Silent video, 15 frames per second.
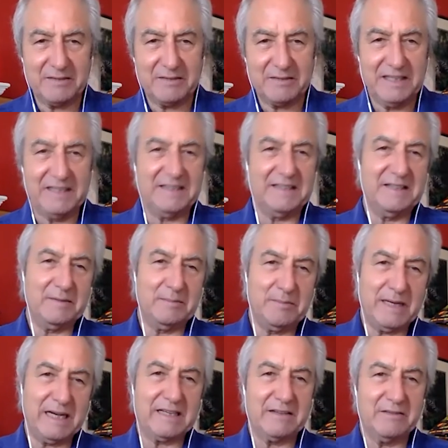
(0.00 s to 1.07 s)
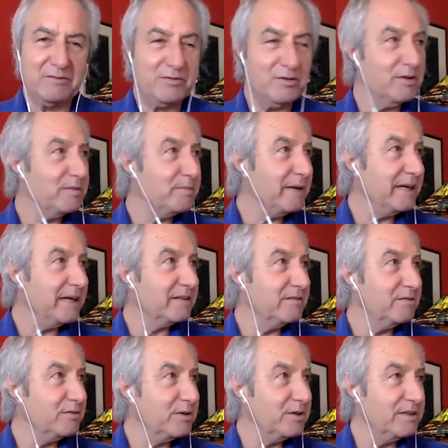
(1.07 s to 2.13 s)
voted in and then back and forth, back
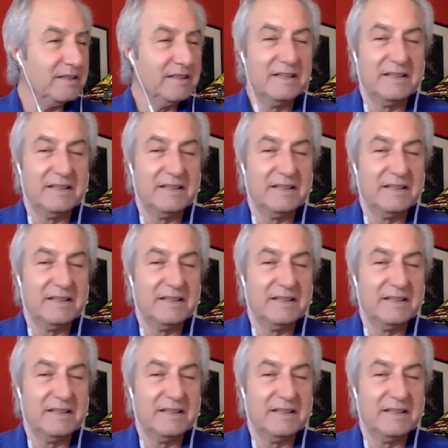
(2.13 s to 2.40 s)
and forth.